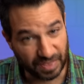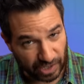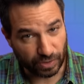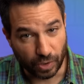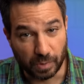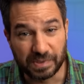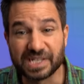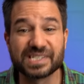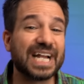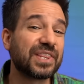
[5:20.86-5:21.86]
Their hope
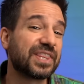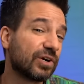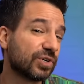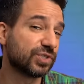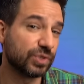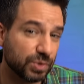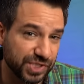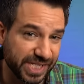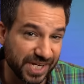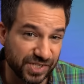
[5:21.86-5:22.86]
is that their
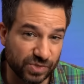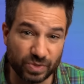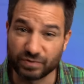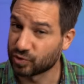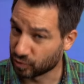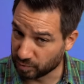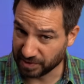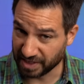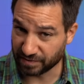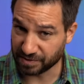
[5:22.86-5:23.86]
association with true
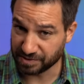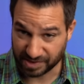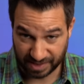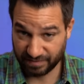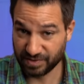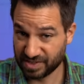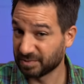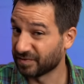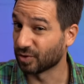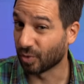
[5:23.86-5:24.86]
believers, give us
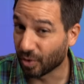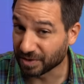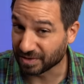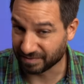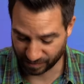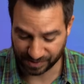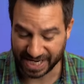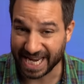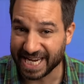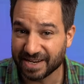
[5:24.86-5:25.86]
some of your oil of verse
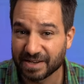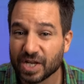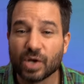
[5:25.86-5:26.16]
8,